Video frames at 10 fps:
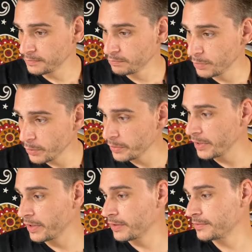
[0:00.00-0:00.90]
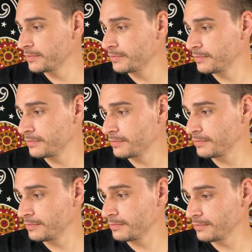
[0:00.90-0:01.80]
Buddha,
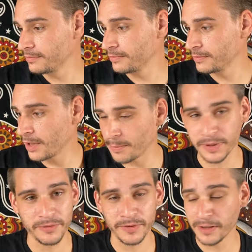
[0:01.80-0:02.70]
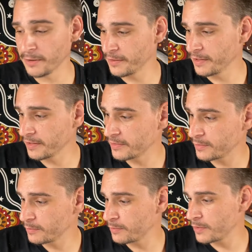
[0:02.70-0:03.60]
a couple different little things.
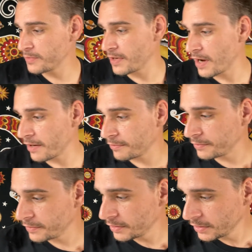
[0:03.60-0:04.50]
So first off,